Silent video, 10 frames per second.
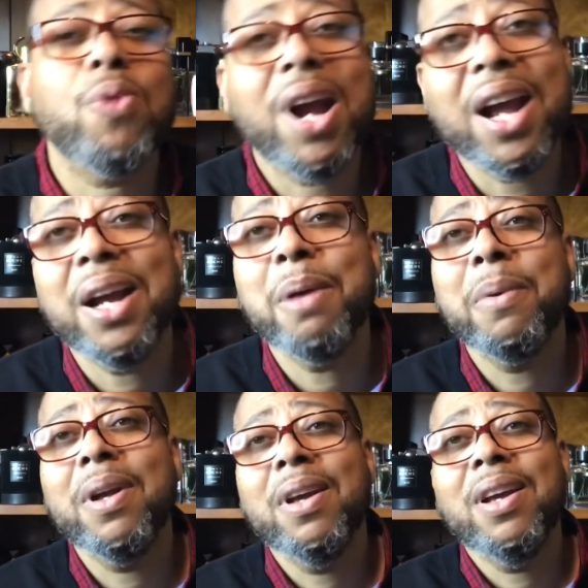crime.
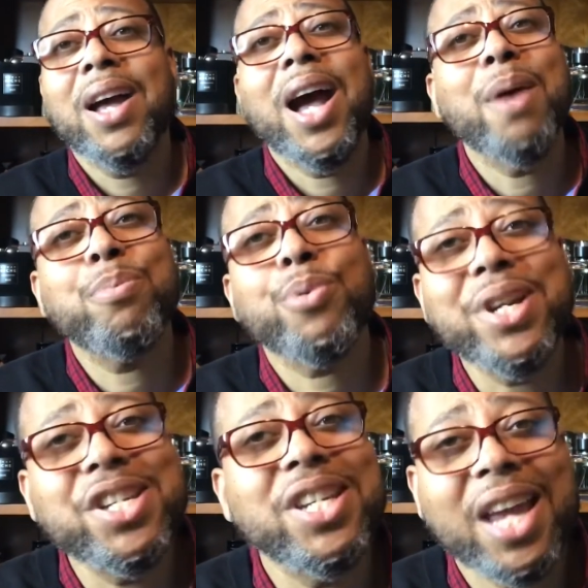I
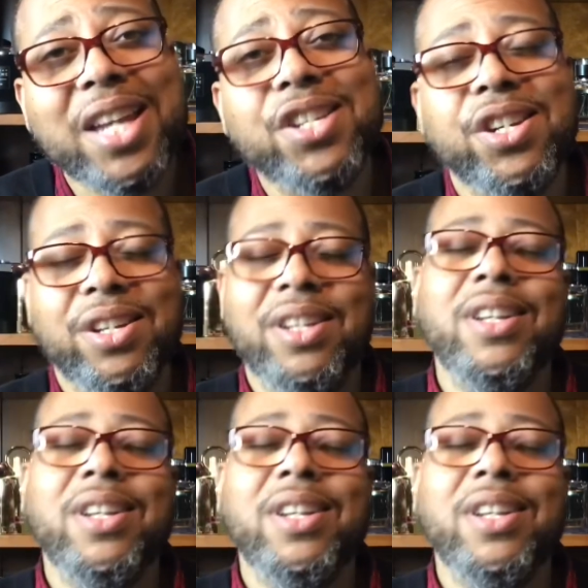appreciate you.